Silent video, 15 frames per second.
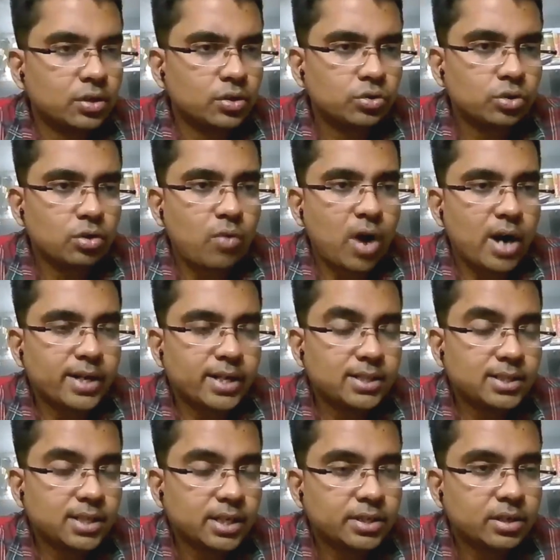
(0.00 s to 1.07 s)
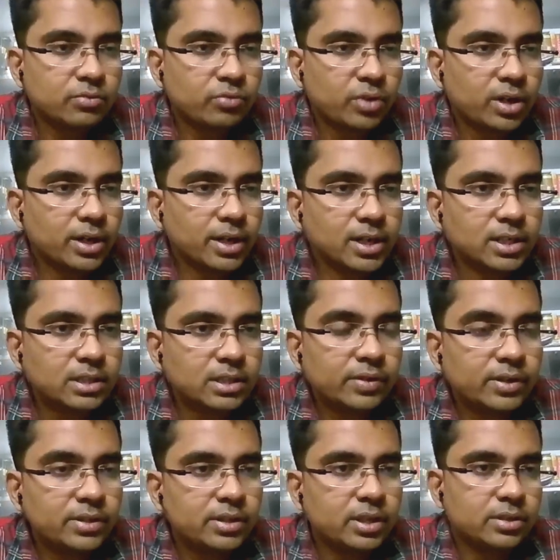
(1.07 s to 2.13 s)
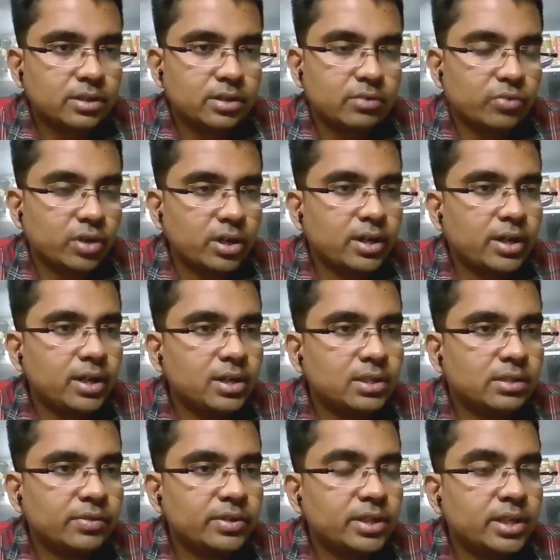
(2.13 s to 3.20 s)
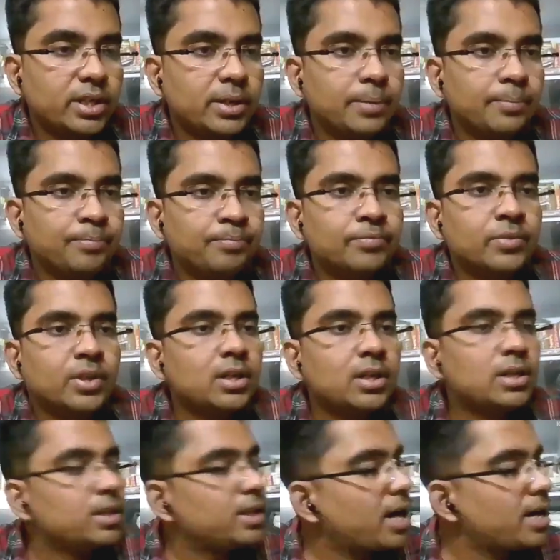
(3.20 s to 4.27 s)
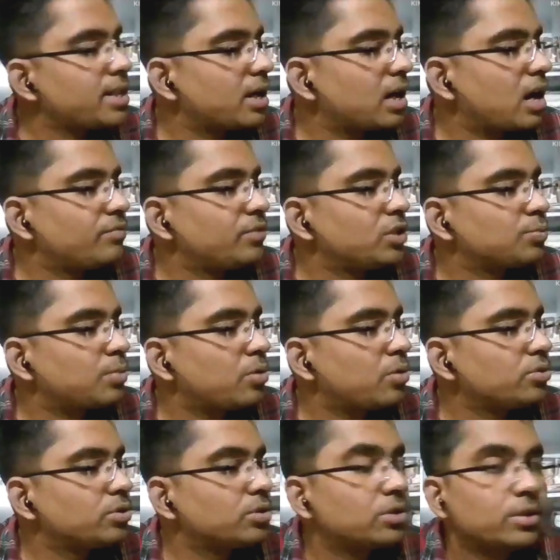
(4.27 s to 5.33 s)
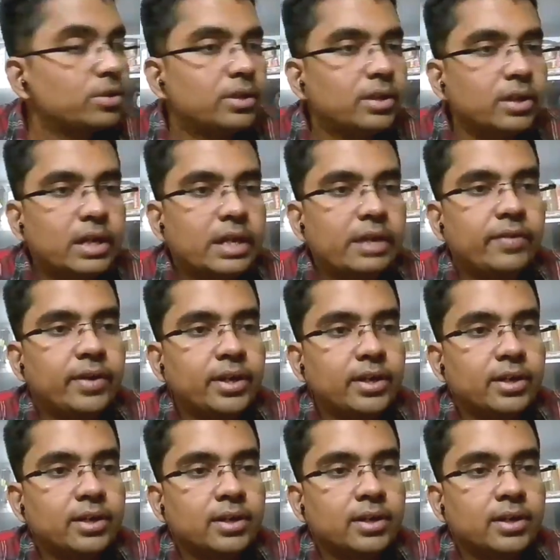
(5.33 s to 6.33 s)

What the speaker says: So what is section 1 deals with? Section 1 deals with the either of the spouse leaving,